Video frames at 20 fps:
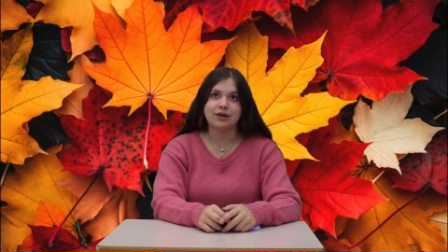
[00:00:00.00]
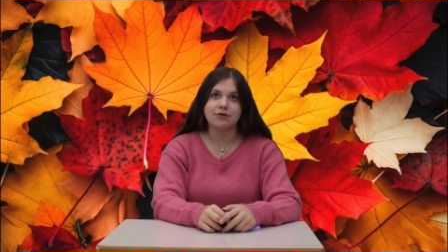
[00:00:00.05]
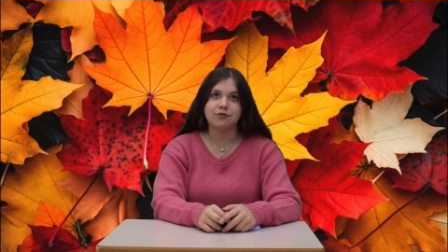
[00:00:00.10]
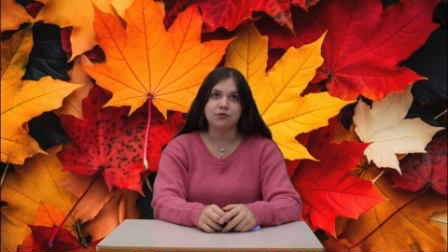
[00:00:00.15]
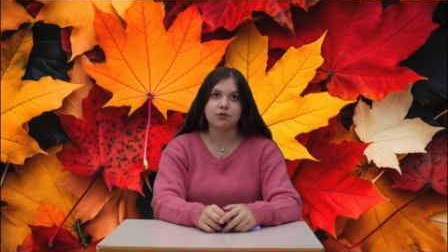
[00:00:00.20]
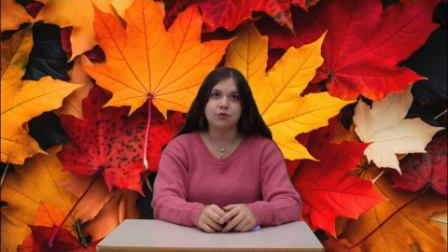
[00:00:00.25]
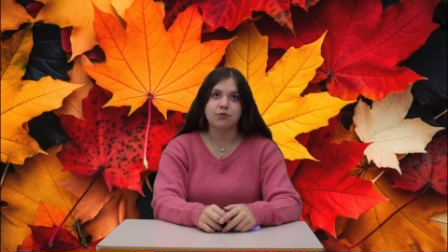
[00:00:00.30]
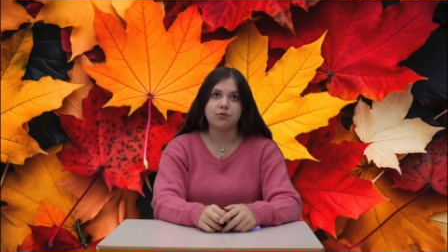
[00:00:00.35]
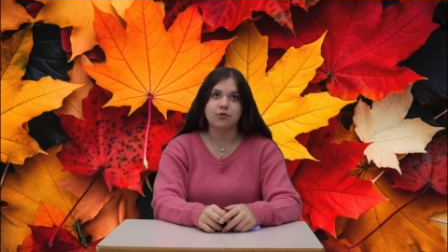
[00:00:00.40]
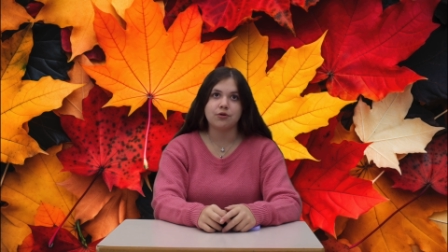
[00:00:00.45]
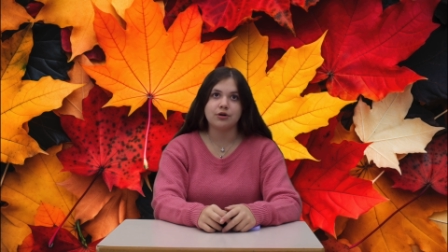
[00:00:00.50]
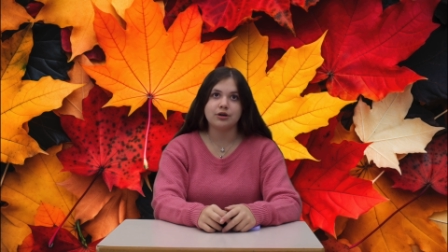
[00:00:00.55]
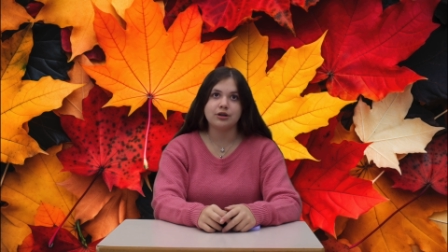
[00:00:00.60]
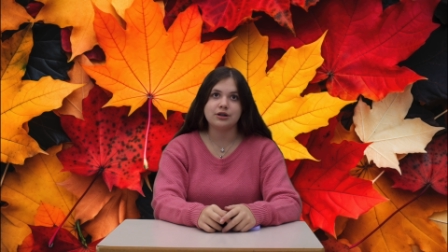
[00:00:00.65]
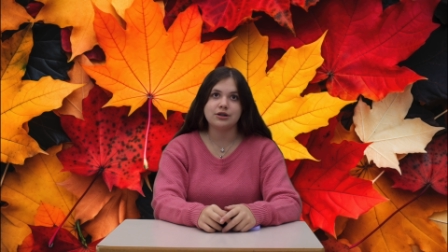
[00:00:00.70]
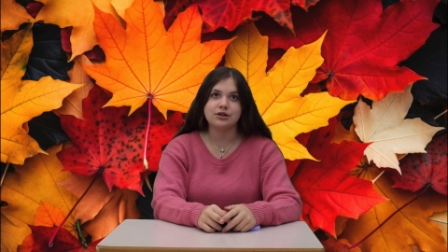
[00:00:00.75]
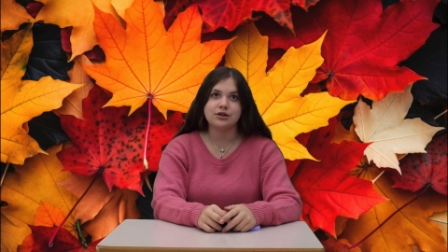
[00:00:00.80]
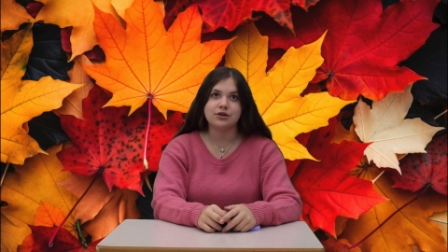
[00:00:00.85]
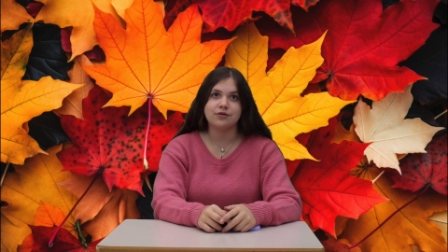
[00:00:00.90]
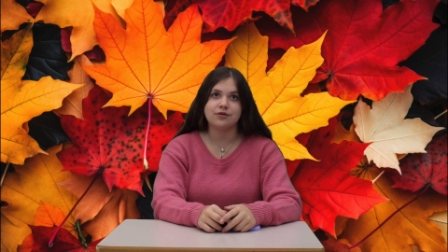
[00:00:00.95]
they will
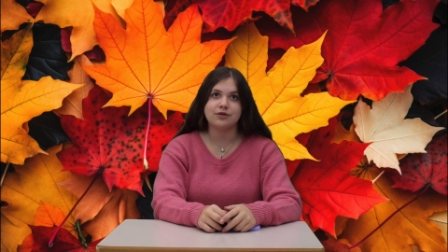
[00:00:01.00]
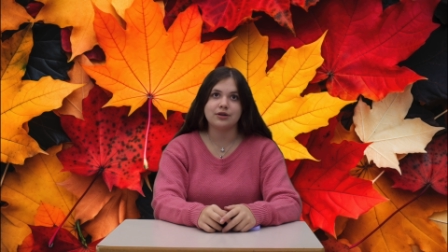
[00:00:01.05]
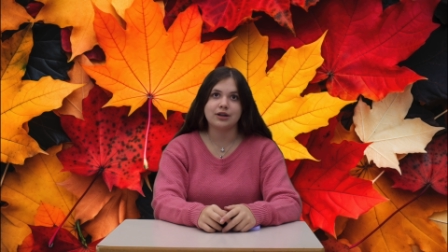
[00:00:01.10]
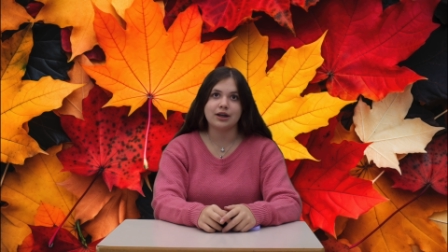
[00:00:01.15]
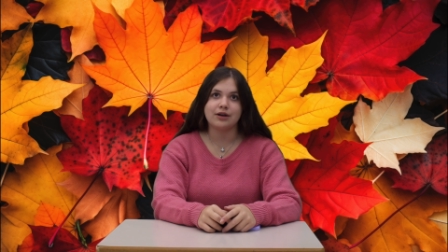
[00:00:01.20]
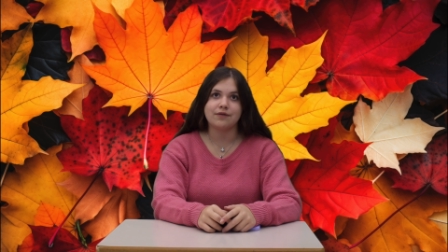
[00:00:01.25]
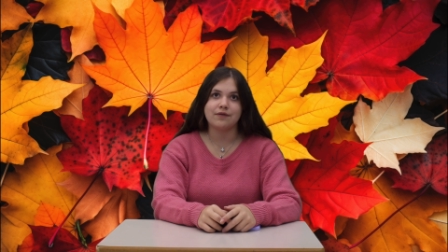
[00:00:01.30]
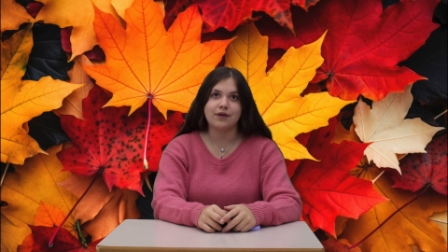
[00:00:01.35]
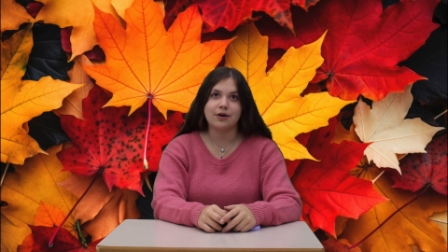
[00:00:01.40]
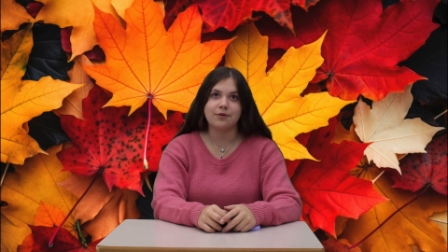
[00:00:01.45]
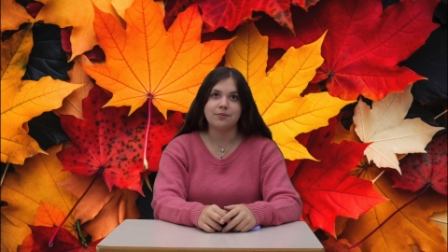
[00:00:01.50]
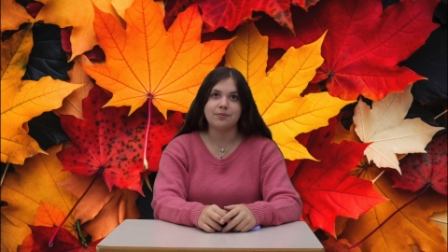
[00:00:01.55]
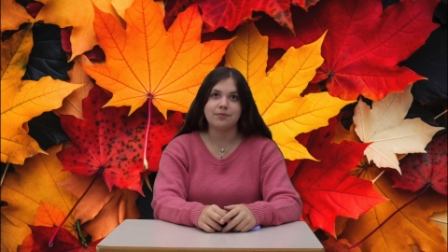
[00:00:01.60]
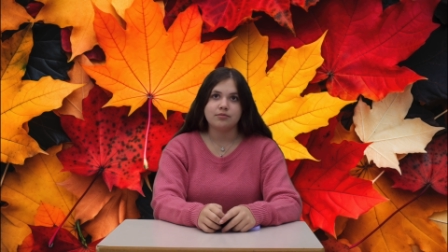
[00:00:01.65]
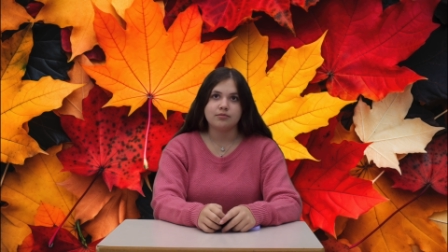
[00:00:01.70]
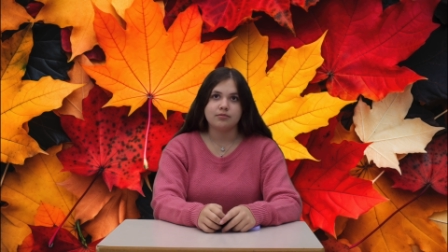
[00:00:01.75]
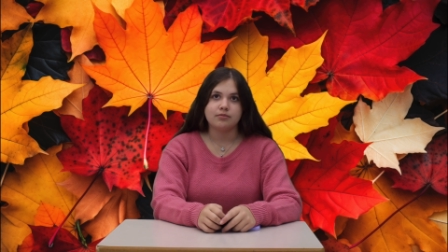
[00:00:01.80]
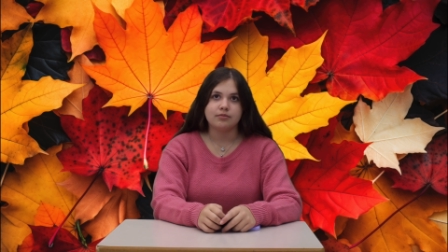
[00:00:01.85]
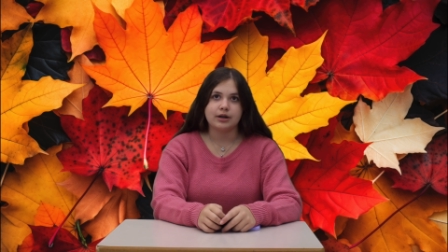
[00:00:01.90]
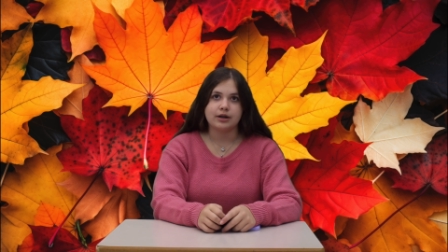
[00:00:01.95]
reward the student that have
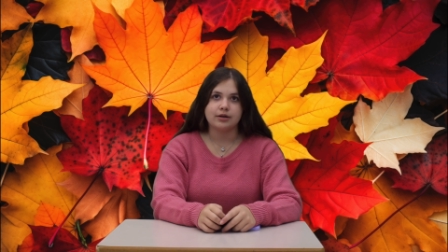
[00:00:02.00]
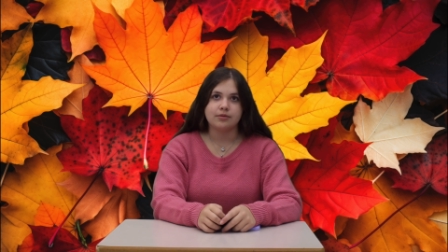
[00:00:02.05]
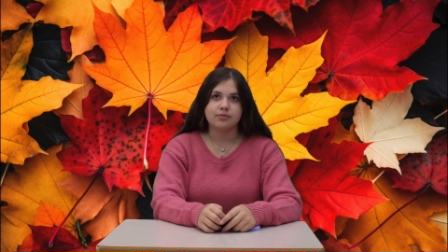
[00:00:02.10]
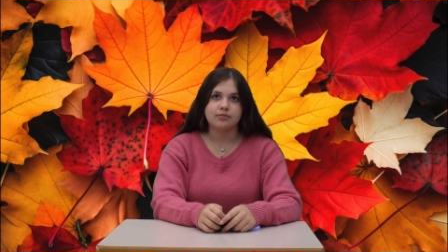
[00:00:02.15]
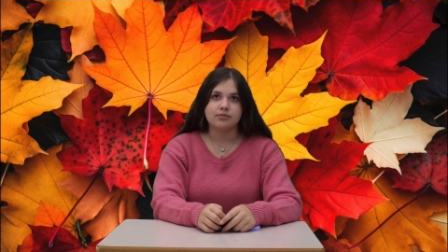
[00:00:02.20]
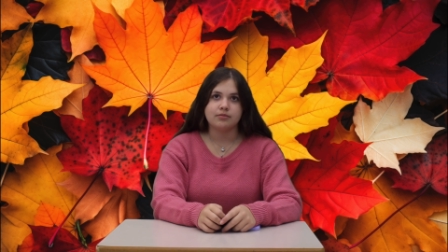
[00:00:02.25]
helped by